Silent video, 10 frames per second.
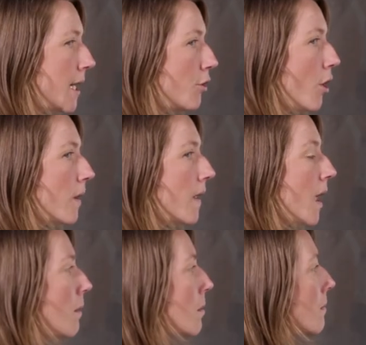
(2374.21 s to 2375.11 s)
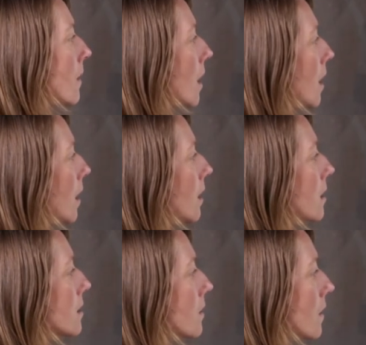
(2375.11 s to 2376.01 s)
later on in the album,
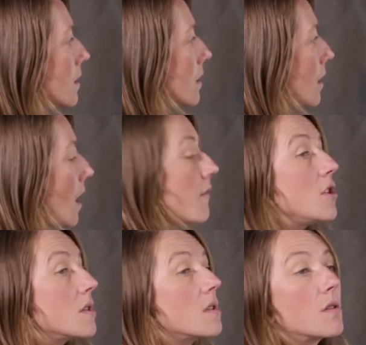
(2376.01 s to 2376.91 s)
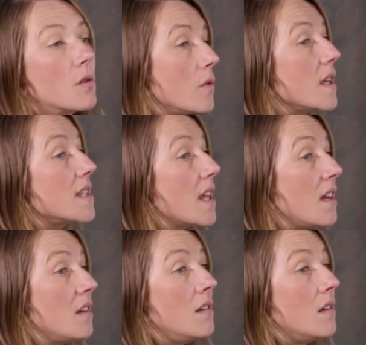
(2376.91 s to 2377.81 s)
so that I haven't just thrown this
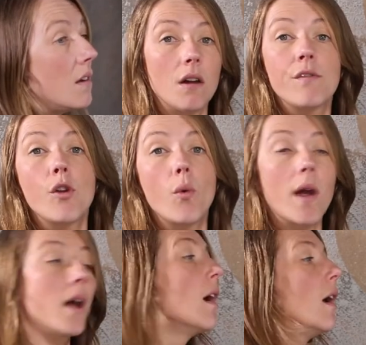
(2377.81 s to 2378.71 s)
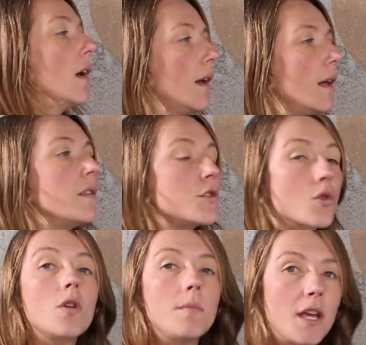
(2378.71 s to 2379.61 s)
in out of nowhere. There's
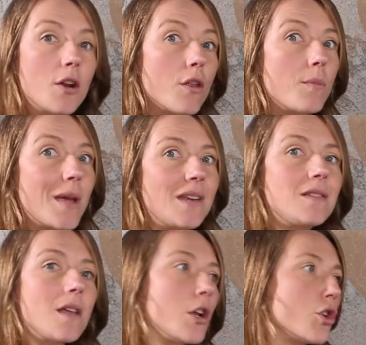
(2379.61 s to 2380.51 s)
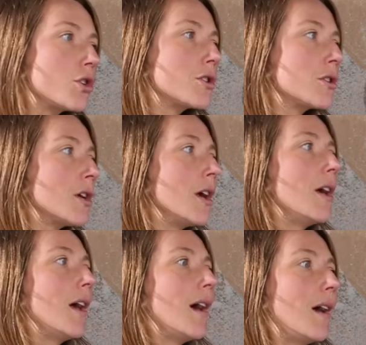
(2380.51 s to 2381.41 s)
going to be another page that looks
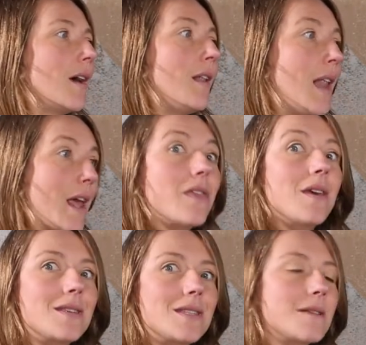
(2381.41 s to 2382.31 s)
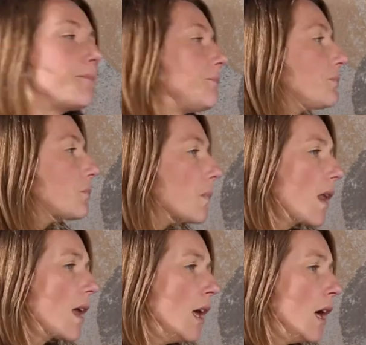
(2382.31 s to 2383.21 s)
like this.
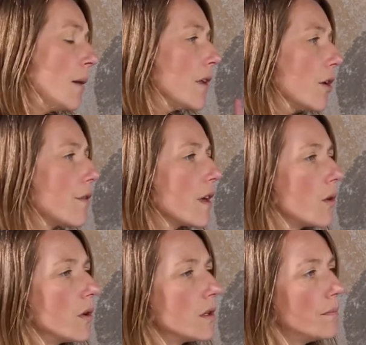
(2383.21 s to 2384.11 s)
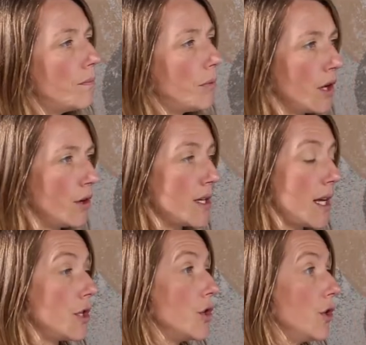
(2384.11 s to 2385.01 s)
Um, the other thing I want to bring your
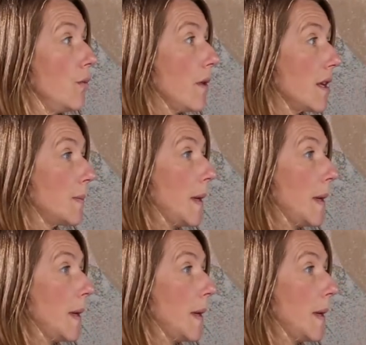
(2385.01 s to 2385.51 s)
attention to with this